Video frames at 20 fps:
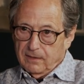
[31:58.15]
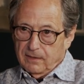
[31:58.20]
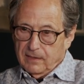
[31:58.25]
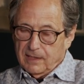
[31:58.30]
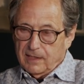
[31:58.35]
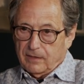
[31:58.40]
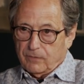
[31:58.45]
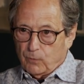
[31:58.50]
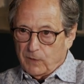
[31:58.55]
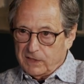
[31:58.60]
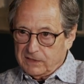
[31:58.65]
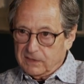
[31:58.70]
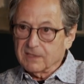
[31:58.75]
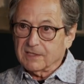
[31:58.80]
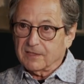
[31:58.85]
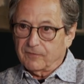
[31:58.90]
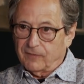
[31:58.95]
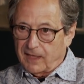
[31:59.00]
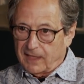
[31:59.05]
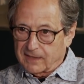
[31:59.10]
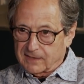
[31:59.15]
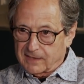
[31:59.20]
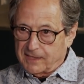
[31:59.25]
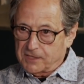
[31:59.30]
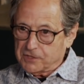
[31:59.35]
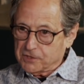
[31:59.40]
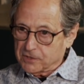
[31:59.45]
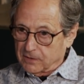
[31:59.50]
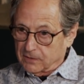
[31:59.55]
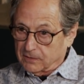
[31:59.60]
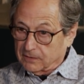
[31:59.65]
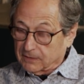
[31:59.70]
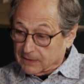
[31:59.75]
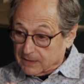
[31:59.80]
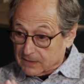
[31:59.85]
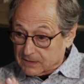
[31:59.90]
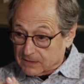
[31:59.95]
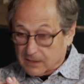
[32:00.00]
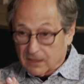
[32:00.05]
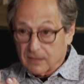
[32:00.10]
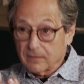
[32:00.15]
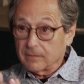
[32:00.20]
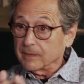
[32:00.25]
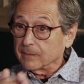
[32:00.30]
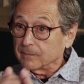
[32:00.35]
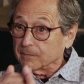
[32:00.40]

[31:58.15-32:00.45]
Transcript: that Western civilization is going to,